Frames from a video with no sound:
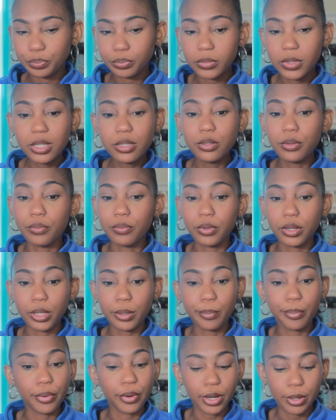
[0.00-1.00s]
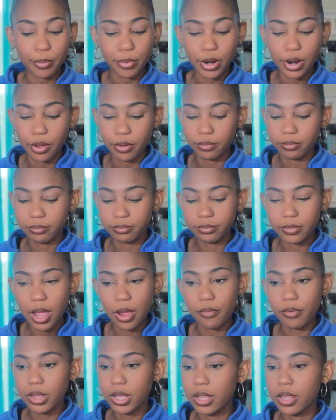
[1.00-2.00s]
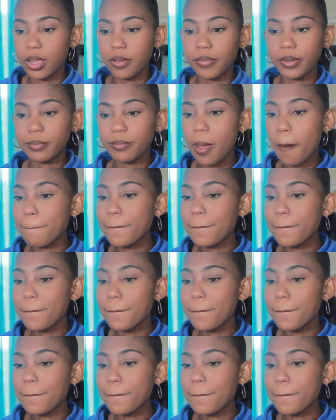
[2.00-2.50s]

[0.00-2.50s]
This is a really pretty brown. I really love it.